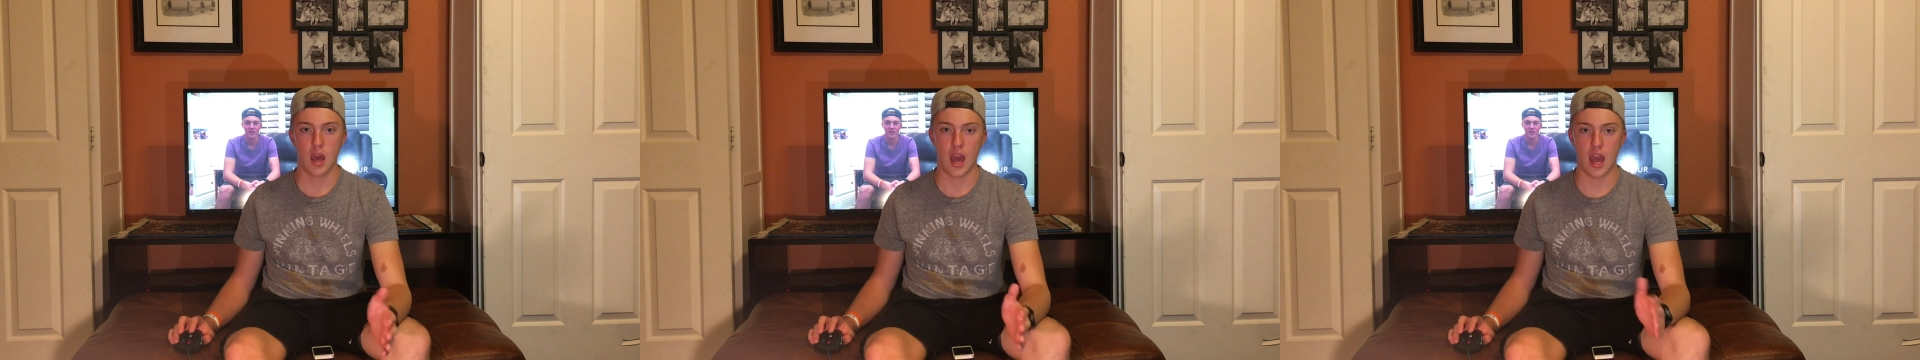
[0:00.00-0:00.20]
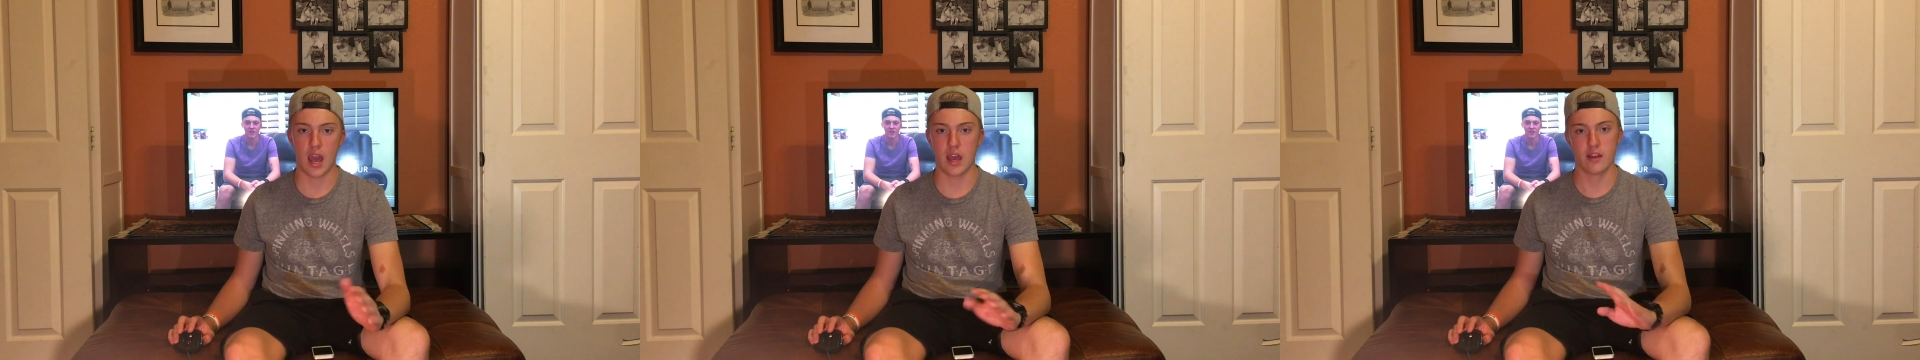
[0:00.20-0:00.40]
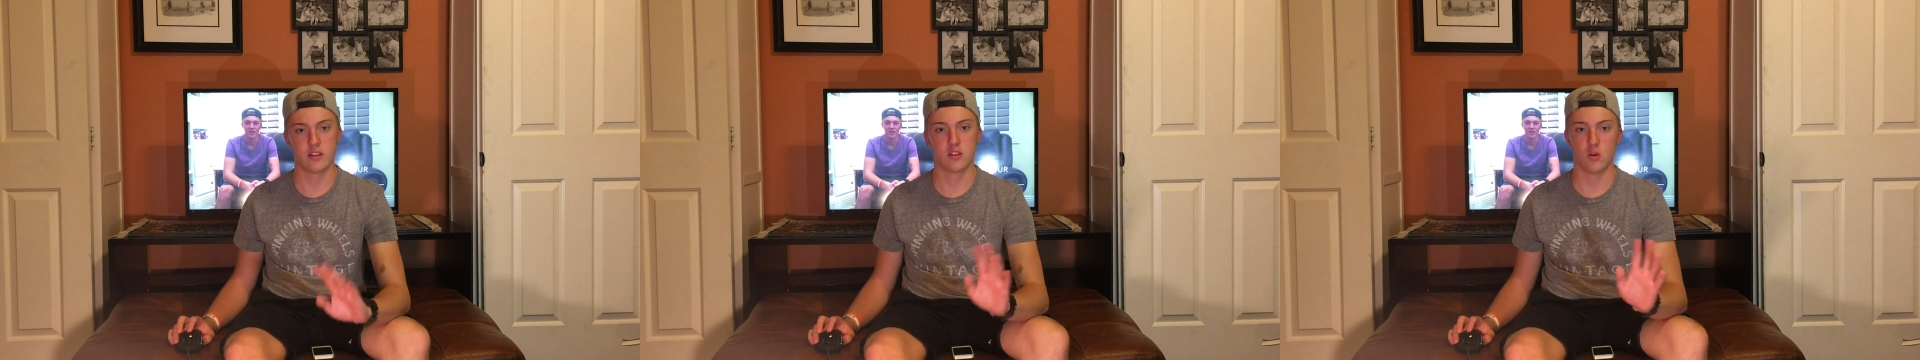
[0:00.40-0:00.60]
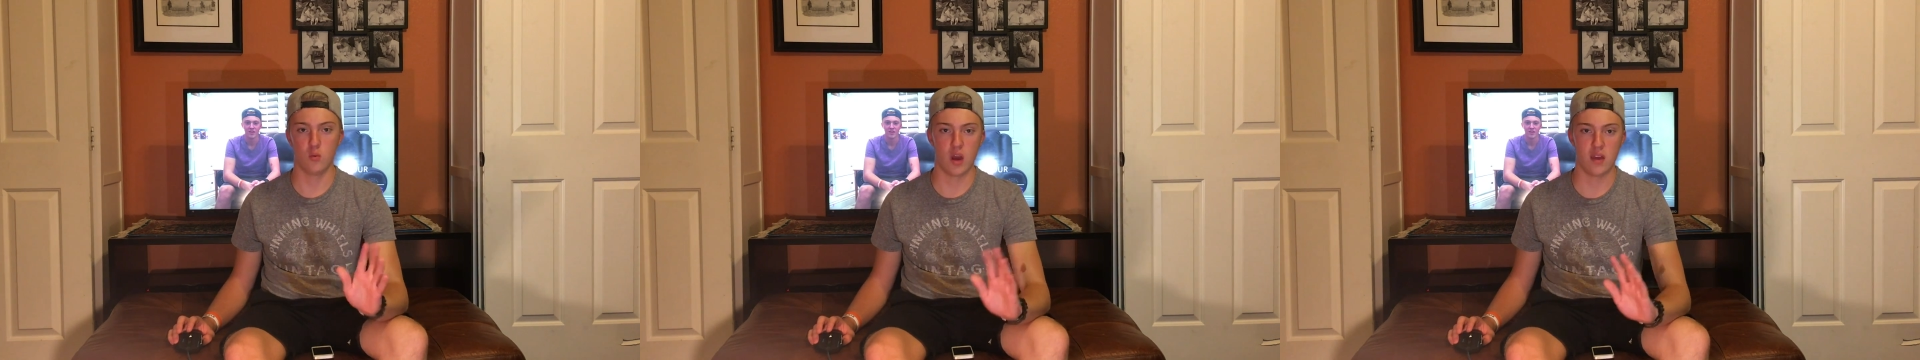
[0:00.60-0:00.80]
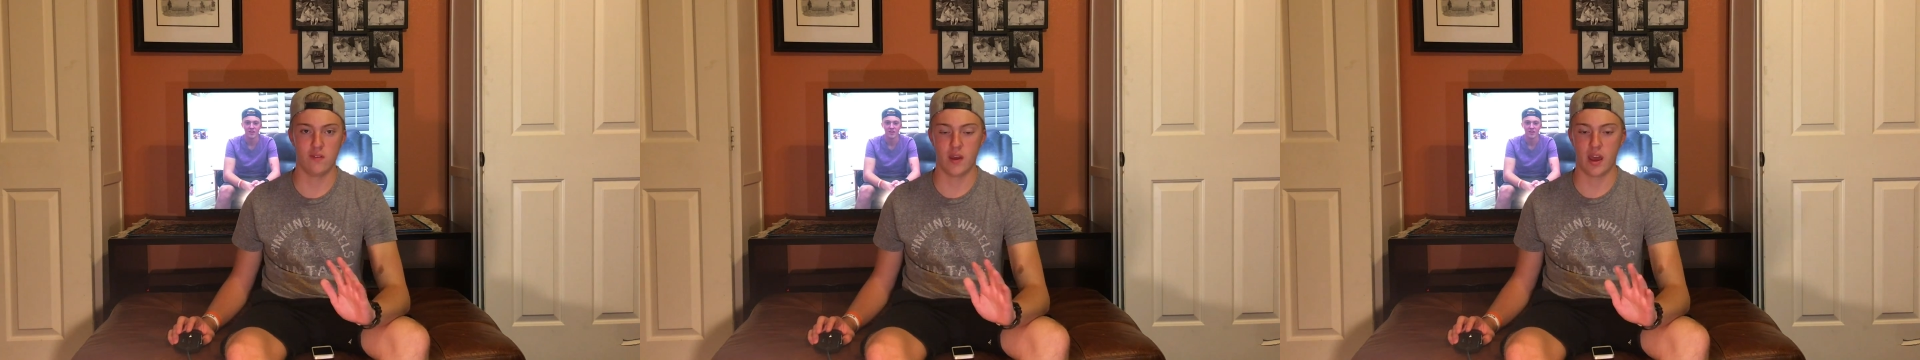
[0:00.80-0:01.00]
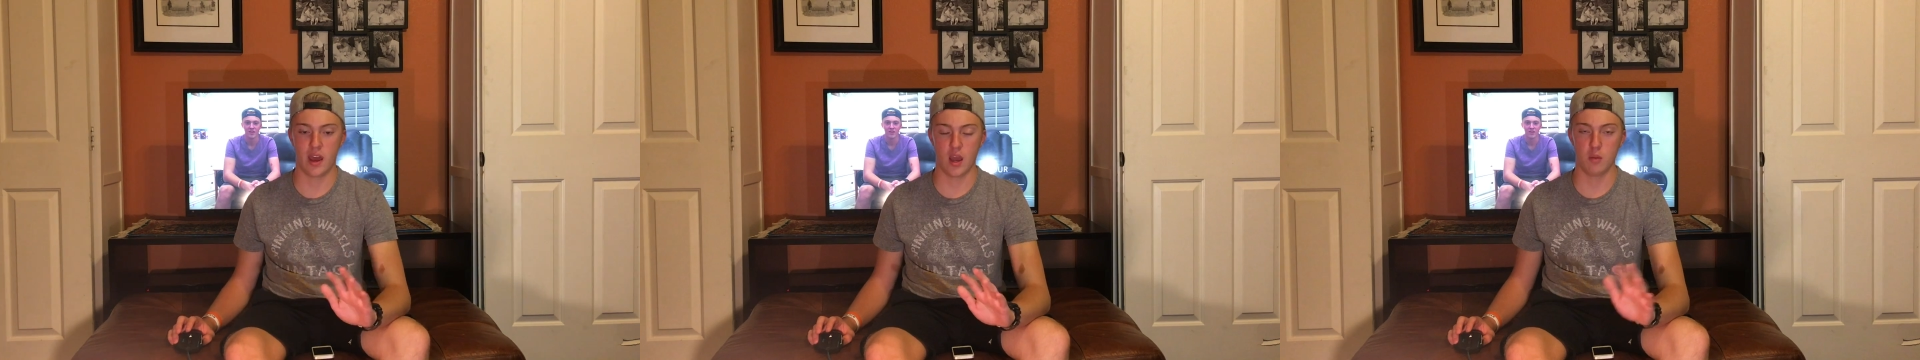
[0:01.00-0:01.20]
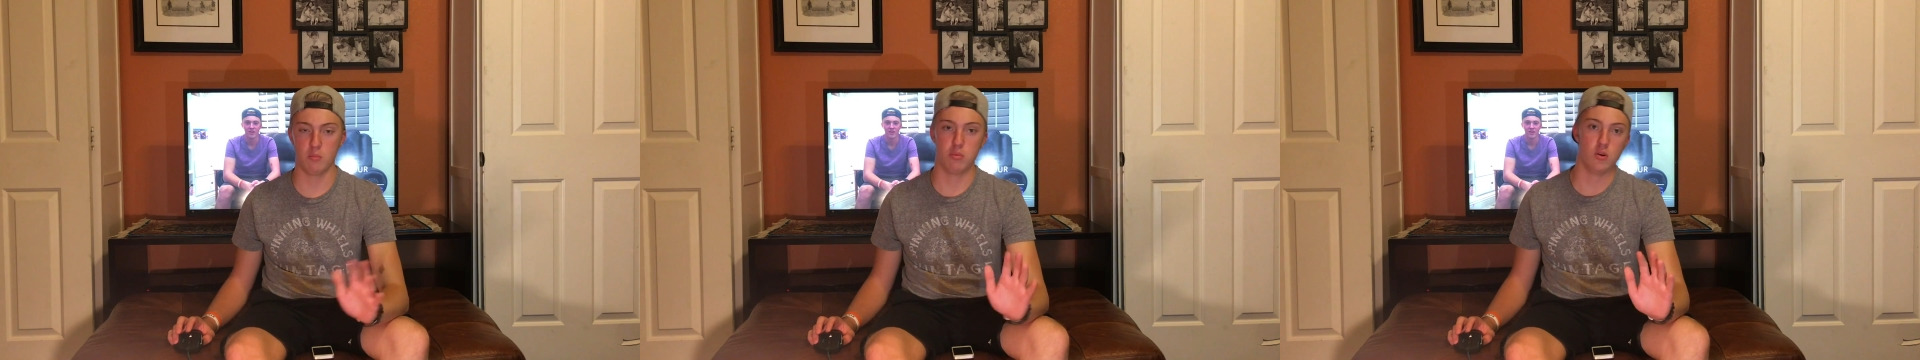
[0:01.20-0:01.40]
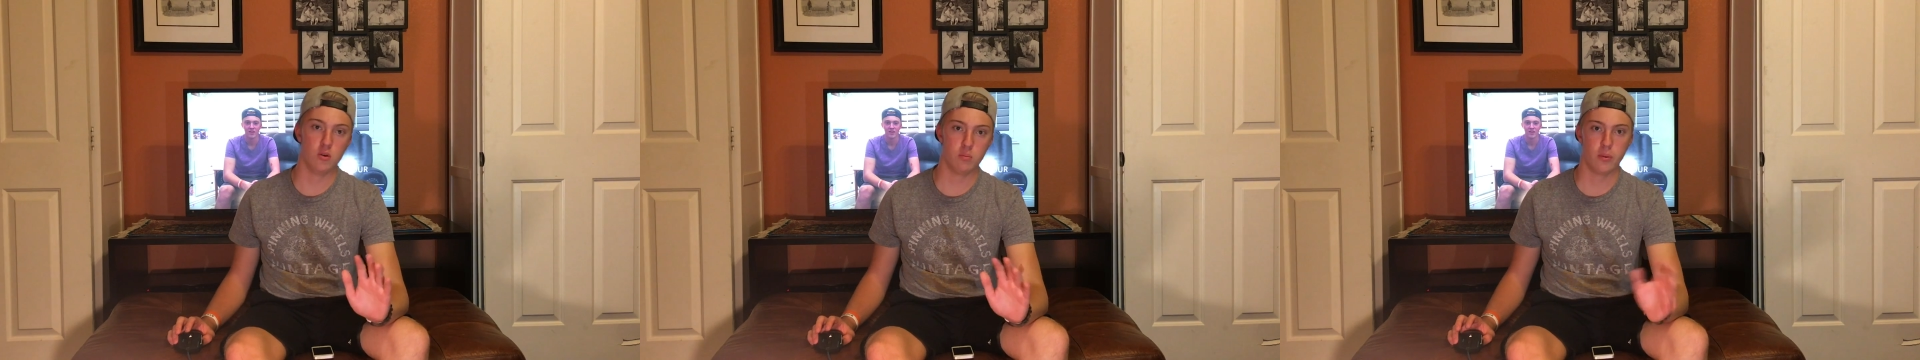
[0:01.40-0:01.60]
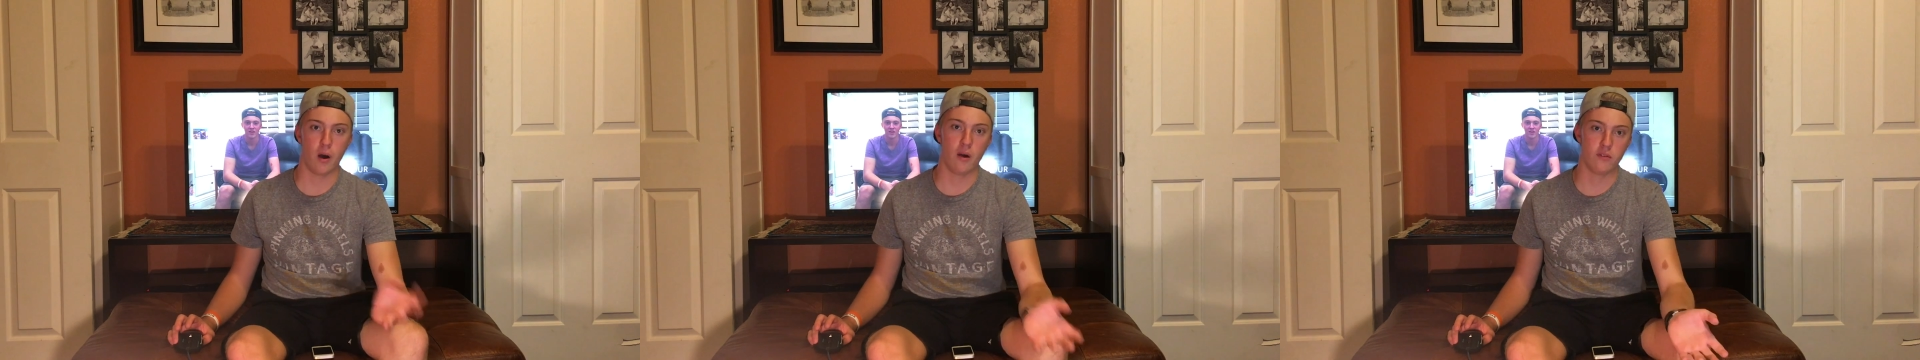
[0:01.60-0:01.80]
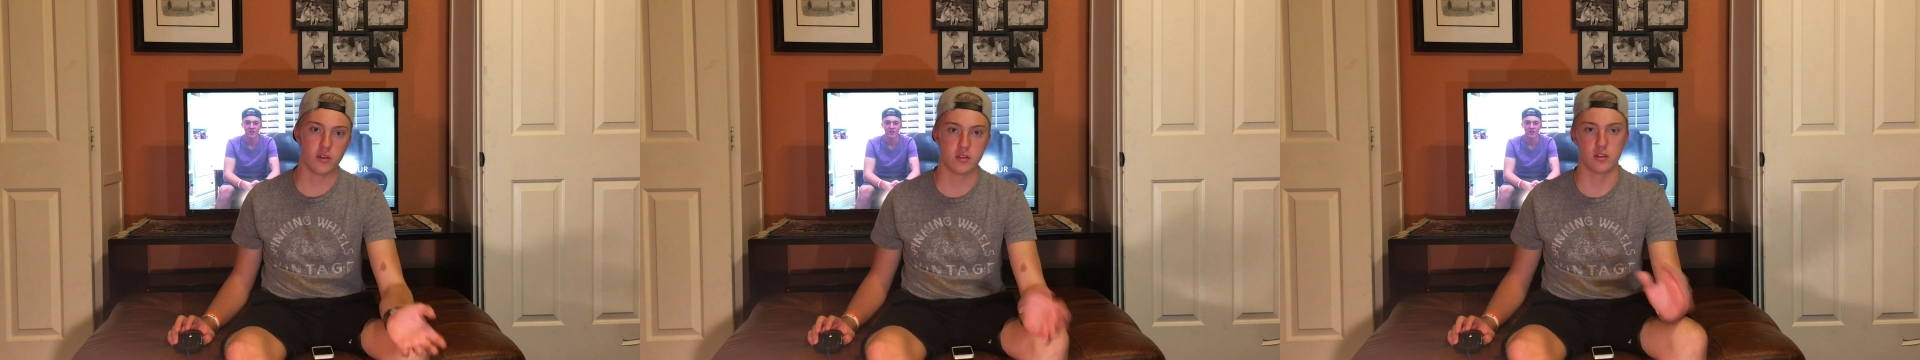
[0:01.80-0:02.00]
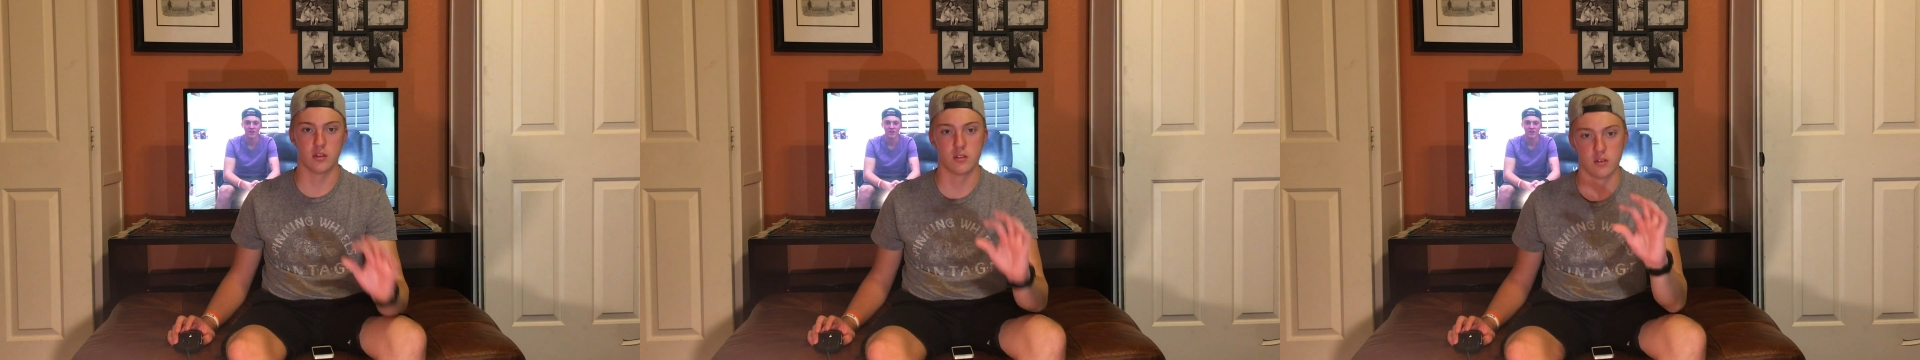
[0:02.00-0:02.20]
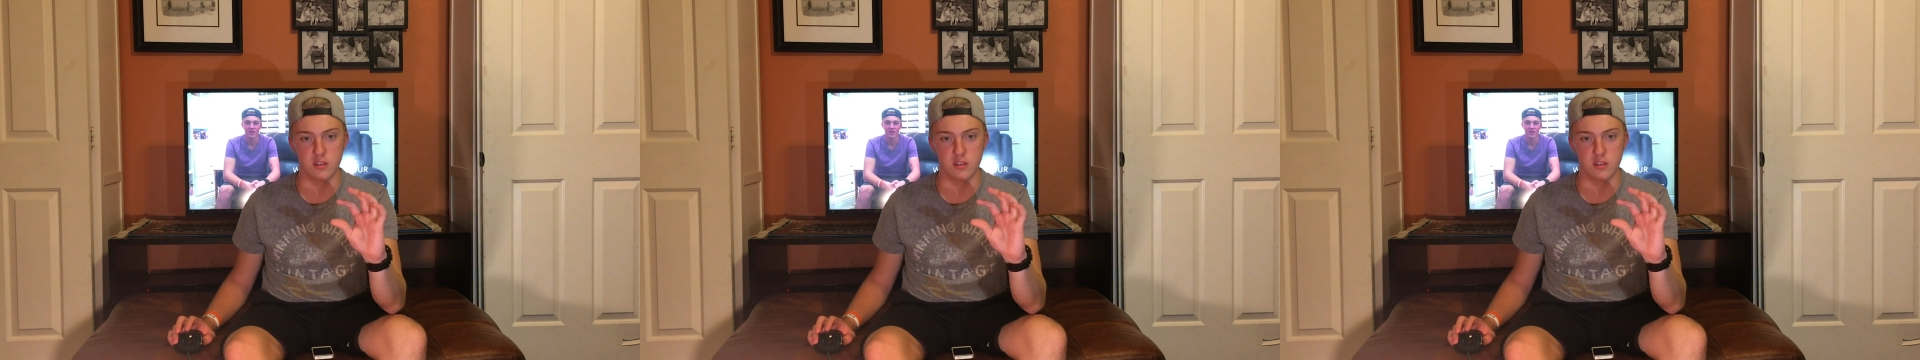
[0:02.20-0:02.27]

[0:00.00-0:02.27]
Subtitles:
hey, it's the wave hand, obviously,